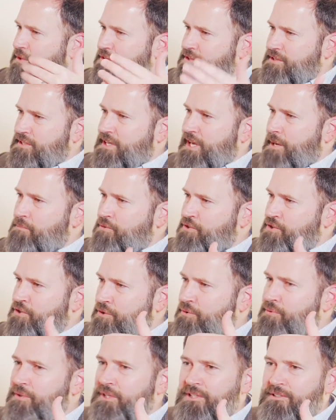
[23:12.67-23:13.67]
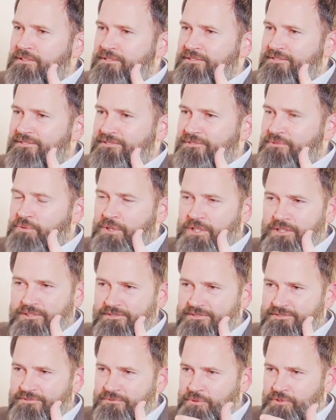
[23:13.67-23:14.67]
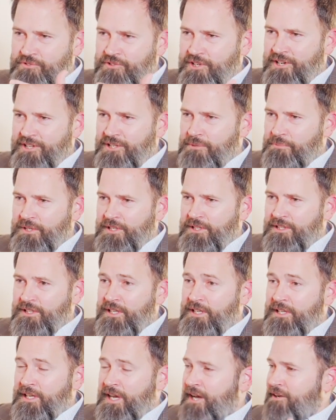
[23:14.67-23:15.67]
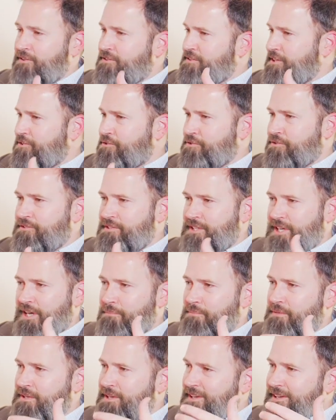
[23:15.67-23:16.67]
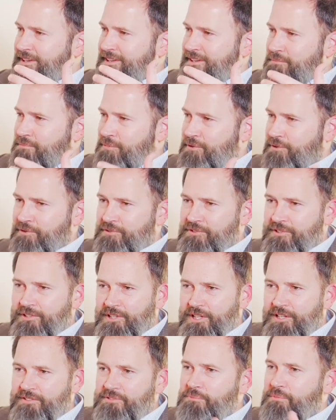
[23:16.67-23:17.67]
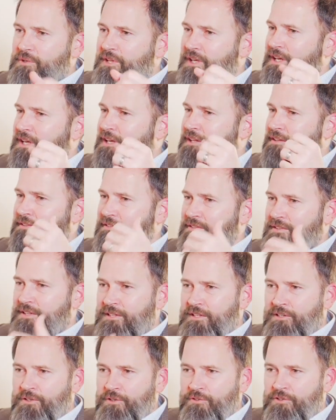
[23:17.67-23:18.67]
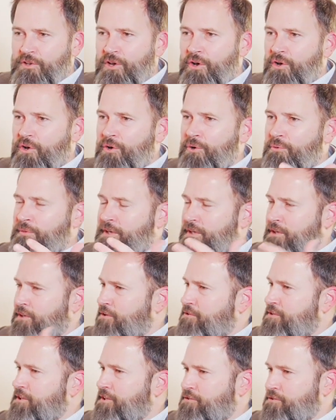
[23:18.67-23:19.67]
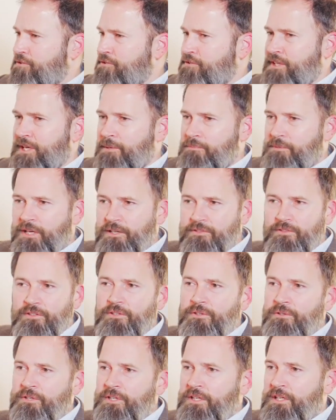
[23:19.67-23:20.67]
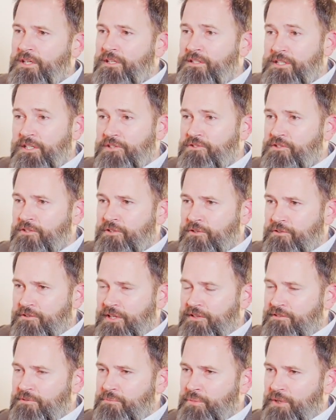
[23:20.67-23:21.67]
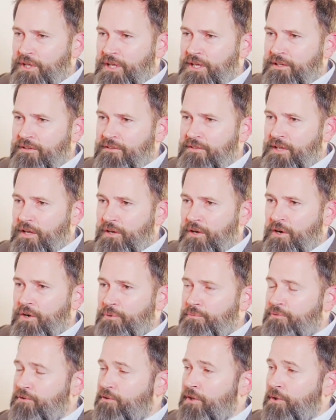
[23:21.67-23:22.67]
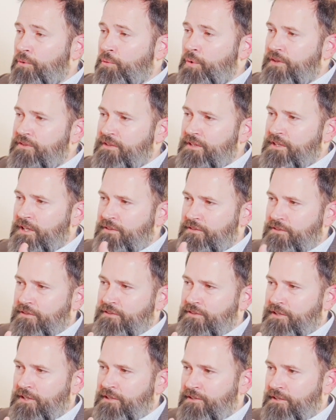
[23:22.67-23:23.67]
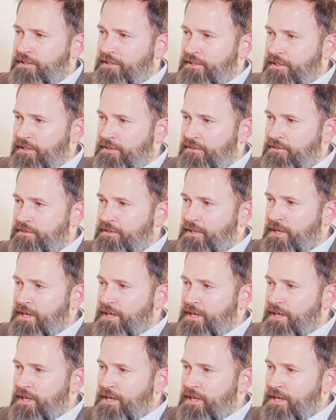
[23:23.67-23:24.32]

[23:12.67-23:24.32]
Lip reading: kept doing what was already being laid out. Teachers kept producing lesson plans, sending those home, and co-teachers kept executing and teaching those lesson plans at home. So there wasn't necessarily this